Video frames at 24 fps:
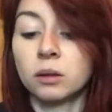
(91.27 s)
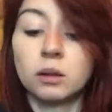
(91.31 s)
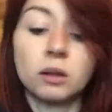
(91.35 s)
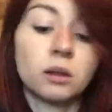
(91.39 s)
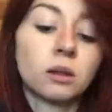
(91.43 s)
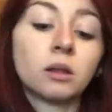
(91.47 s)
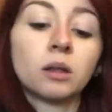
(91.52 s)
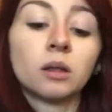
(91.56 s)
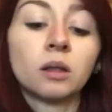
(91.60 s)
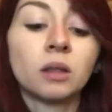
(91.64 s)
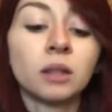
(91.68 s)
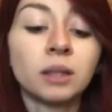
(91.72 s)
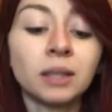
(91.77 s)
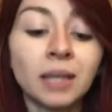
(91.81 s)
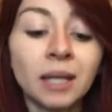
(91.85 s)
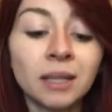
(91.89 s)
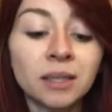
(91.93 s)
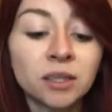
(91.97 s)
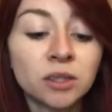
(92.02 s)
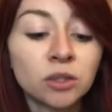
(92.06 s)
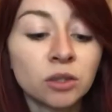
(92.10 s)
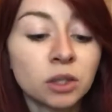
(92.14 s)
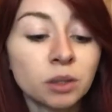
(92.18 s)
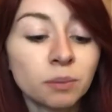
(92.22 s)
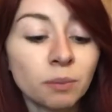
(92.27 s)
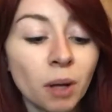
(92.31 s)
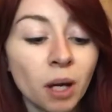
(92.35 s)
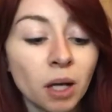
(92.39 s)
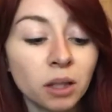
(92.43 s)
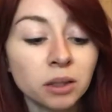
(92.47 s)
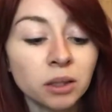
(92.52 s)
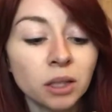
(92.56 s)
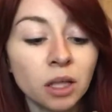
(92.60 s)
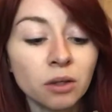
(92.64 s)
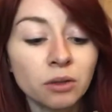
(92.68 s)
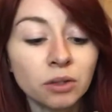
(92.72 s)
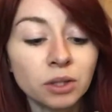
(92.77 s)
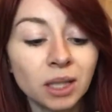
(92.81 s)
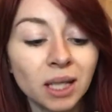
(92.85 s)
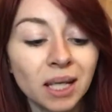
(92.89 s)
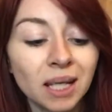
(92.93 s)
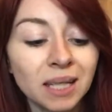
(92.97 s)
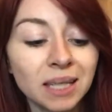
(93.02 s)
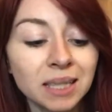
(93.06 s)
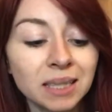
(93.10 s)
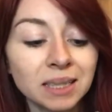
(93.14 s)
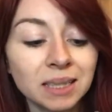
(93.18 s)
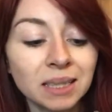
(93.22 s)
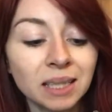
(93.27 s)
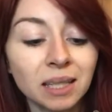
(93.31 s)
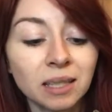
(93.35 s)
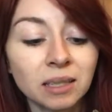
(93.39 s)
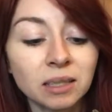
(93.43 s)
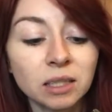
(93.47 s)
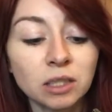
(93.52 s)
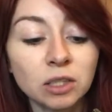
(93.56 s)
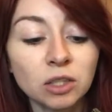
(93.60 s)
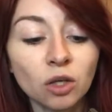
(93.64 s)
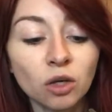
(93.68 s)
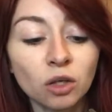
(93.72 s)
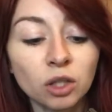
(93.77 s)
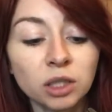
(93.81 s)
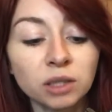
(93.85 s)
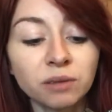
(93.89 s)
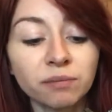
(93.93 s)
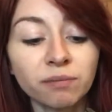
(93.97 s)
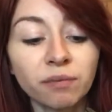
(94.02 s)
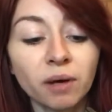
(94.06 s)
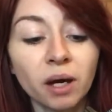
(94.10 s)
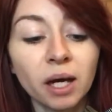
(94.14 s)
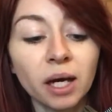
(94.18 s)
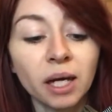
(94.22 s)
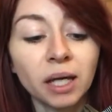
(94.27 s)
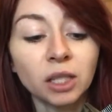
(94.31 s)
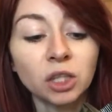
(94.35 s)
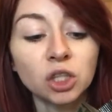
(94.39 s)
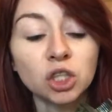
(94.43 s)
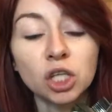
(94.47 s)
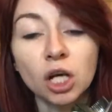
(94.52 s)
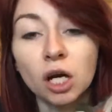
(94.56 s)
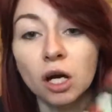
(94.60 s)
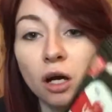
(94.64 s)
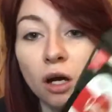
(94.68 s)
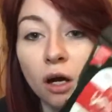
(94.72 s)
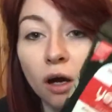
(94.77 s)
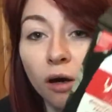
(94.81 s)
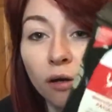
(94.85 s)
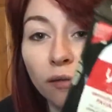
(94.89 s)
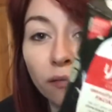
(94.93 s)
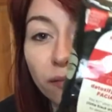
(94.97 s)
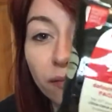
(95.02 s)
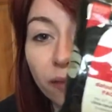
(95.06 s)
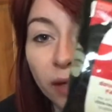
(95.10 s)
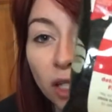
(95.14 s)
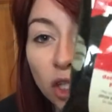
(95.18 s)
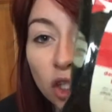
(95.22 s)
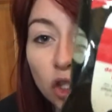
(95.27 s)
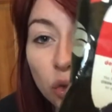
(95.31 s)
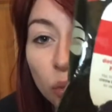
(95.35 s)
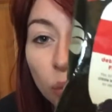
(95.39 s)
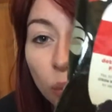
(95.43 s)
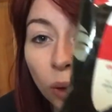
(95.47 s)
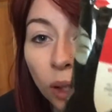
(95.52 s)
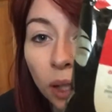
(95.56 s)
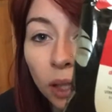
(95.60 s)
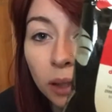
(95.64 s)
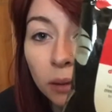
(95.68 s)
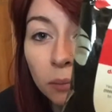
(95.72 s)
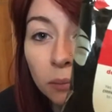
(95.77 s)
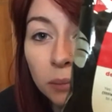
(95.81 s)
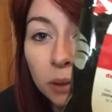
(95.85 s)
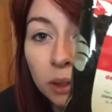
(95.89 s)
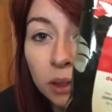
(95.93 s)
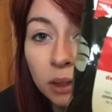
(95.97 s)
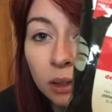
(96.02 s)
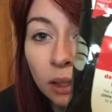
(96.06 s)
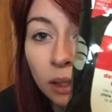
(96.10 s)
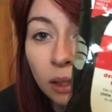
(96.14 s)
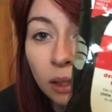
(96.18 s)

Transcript: the Yes to Tomatoes Clear Skin Detoxifying Charcoal Facial Wipes.